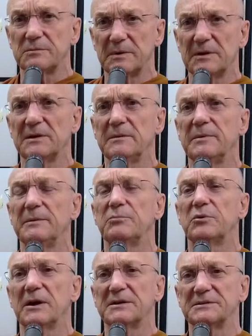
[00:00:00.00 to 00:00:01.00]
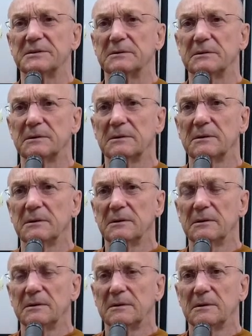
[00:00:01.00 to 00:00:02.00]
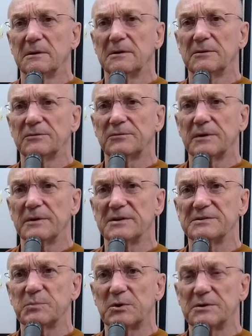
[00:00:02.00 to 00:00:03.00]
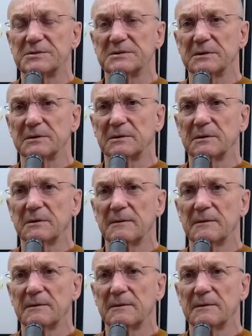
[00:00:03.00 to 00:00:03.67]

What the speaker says: really be present for this person,